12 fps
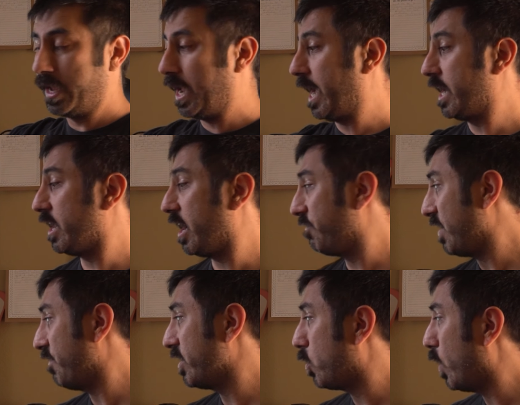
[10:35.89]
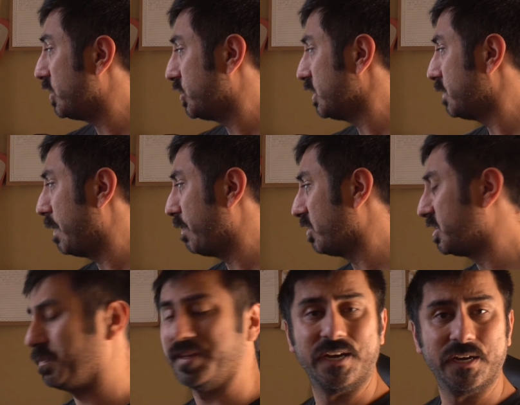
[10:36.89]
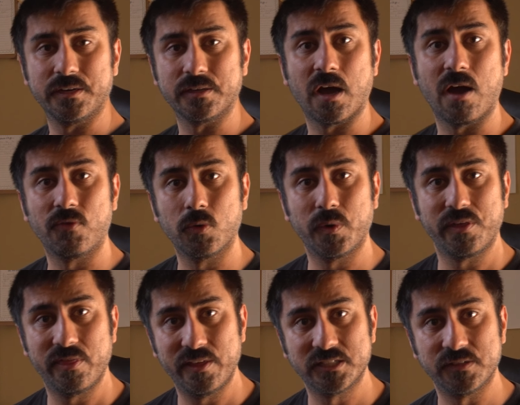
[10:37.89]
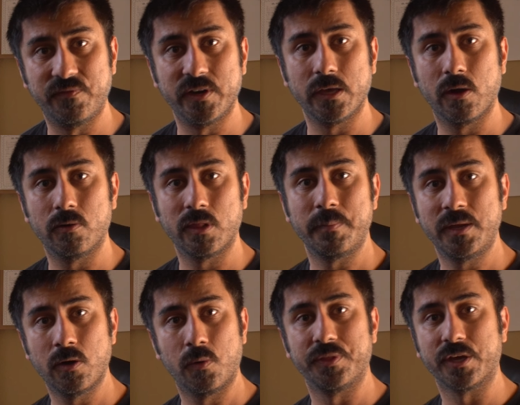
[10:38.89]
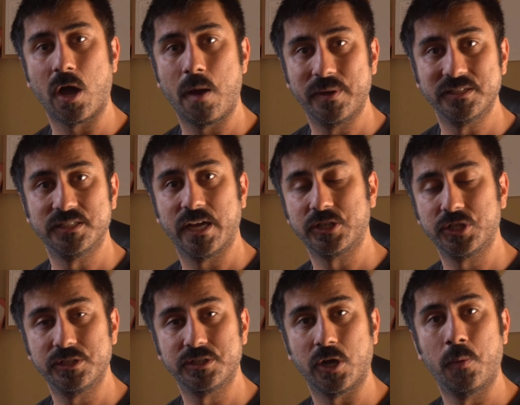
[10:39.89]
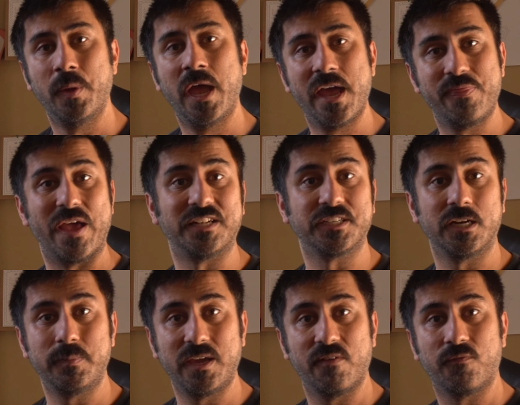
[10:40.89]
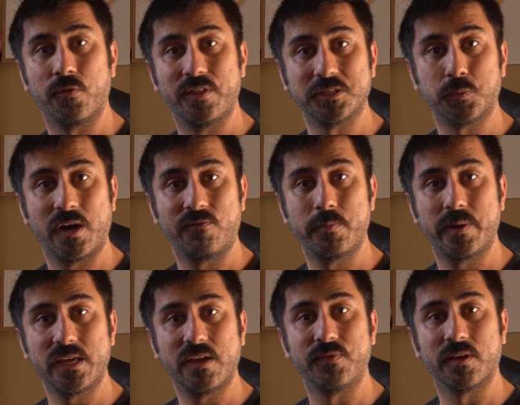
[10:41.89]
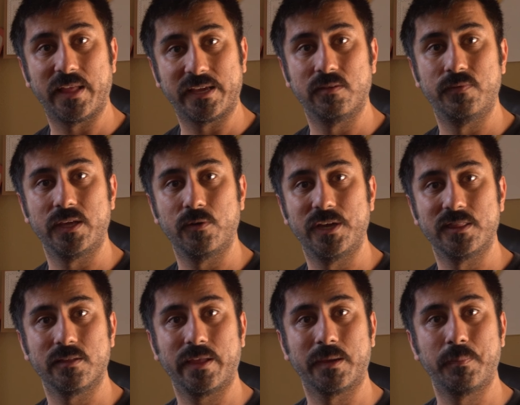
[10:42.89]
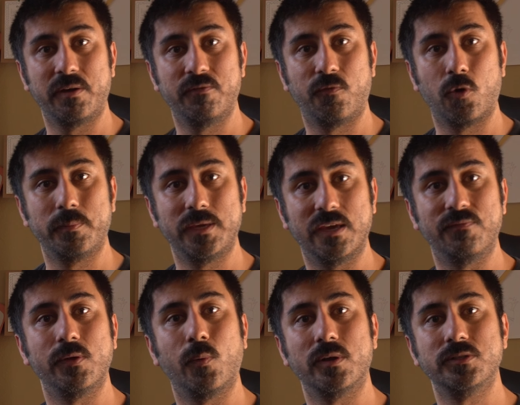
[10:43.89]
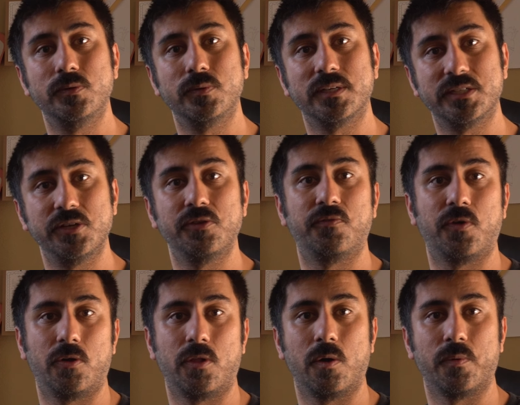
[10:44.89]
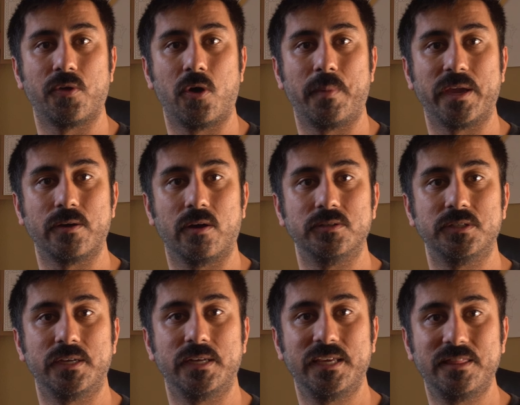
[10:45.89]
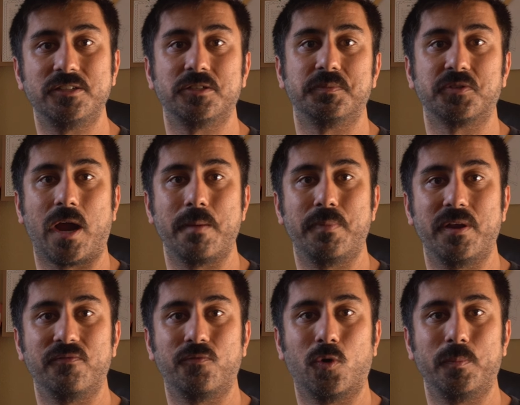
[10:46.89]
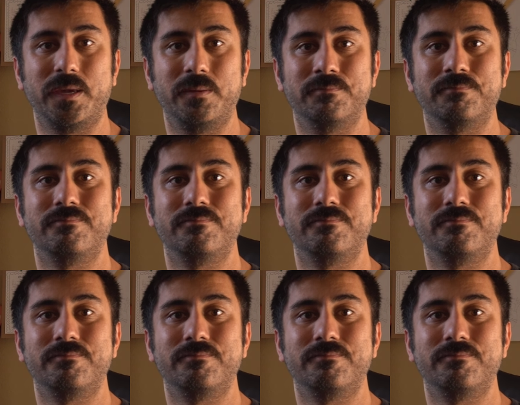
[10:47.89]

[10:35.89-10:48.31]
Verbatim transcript: And uh, if you have any questions, maybe there's something I didn't cover with this video, let me know in the comment section. So that's gonna be it for this one, everybody. If you liked the video, hit the like button for me. If you want to continue to follow along with all my content, hit the subscribe button for me.